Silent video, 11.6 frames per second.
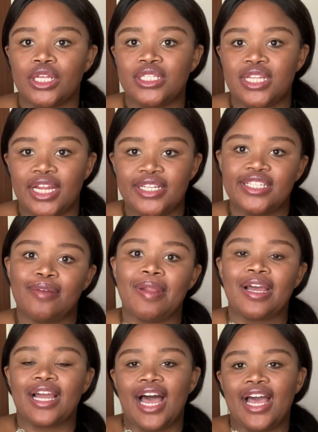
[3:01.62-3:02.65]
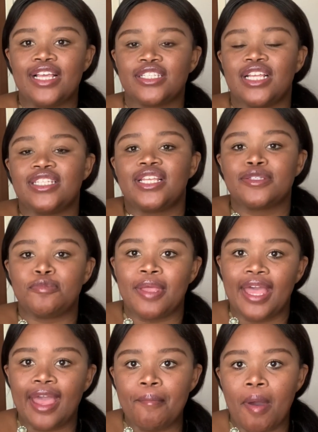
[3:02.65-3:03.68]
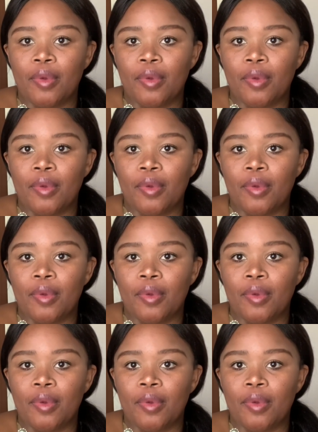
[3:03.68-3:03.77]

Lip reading: a status. I'm like, guys, at 6 p.m.